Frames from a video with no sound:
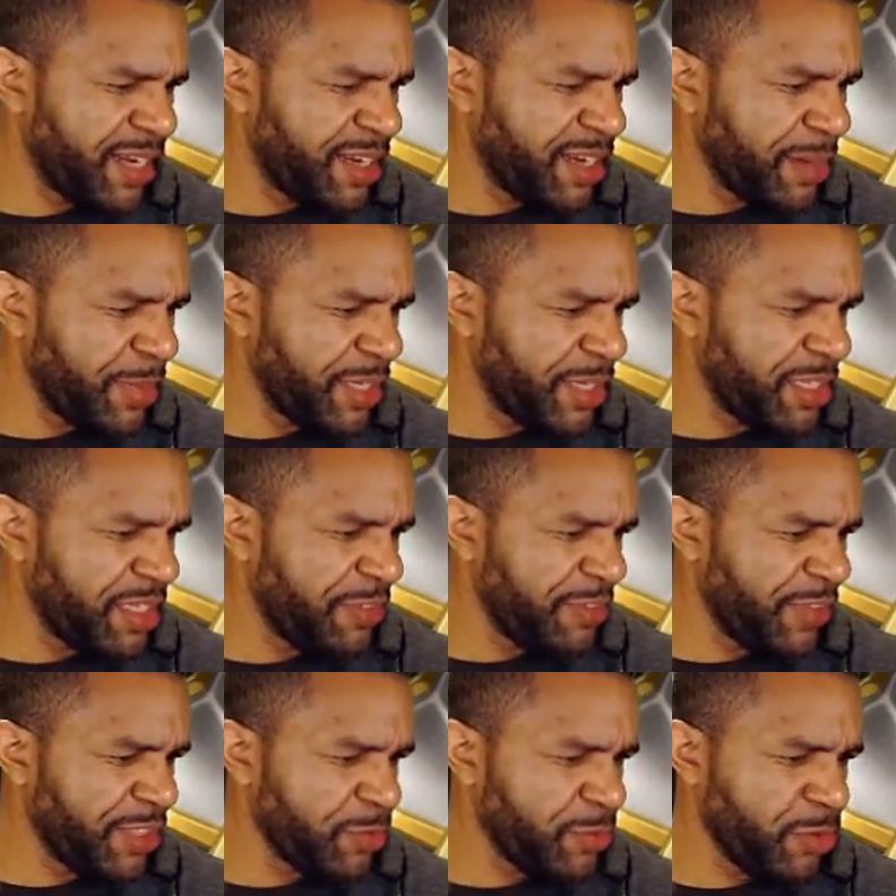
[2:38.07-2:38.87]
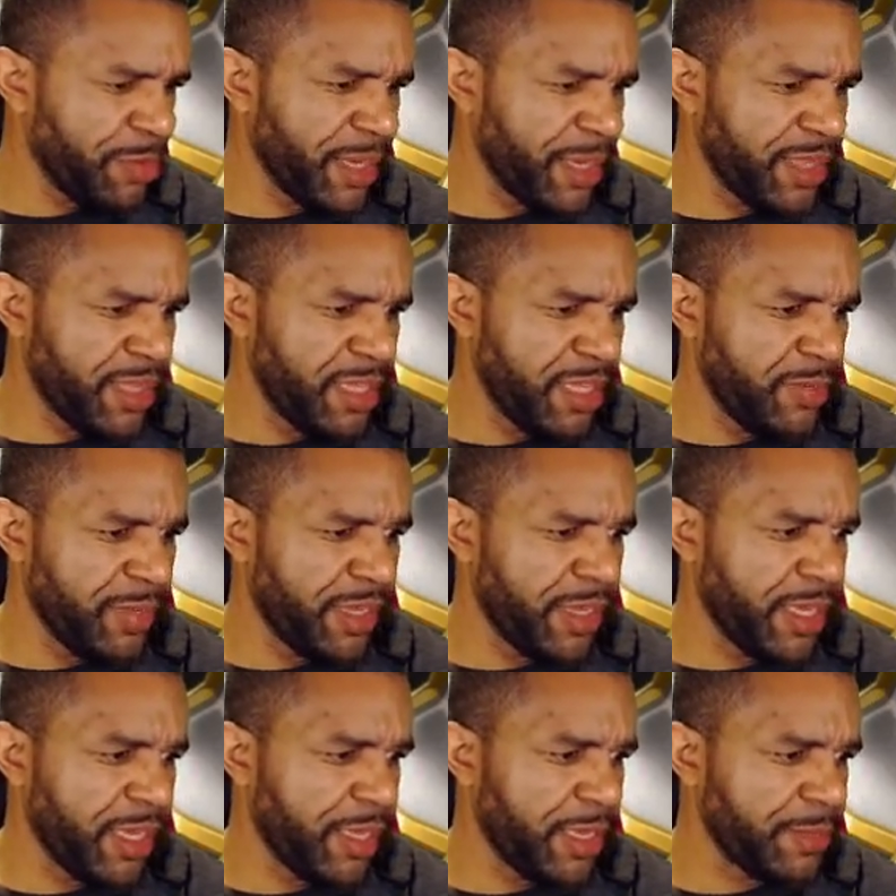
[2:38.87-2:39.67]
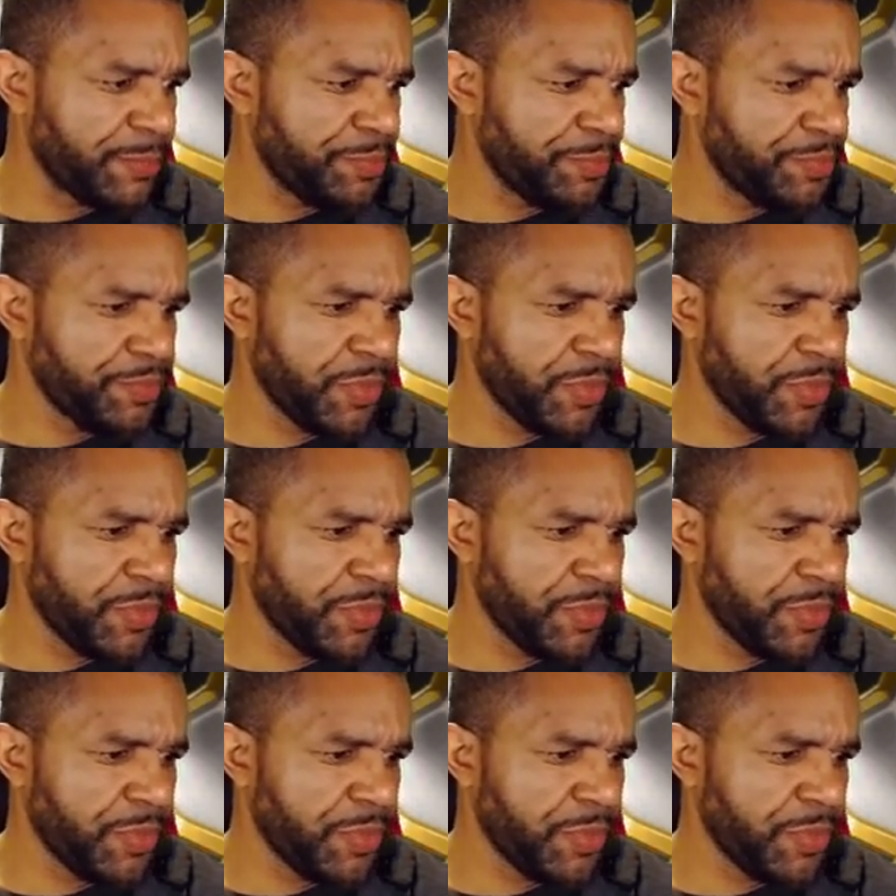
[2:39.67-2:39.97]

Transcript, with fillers: it up in the defense form? I think we can.